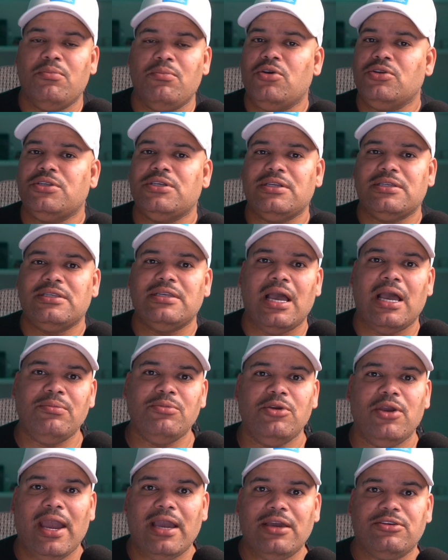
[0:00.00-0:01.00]
Most of the time,
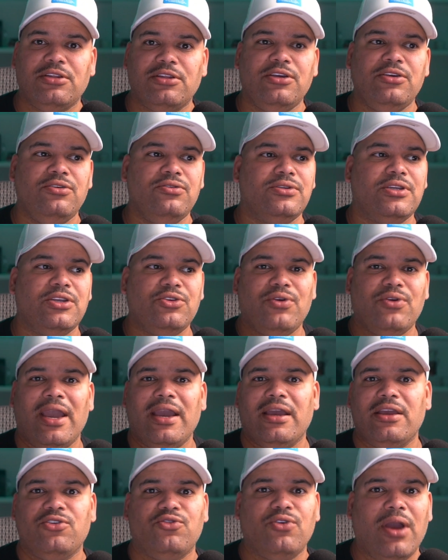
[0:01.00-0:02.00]
you're actually using
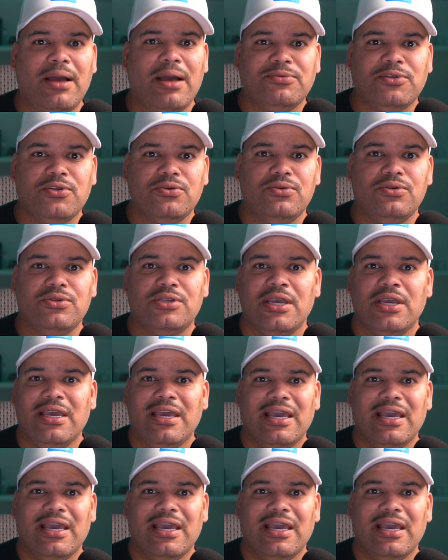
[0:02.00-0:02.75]
drag and drop tools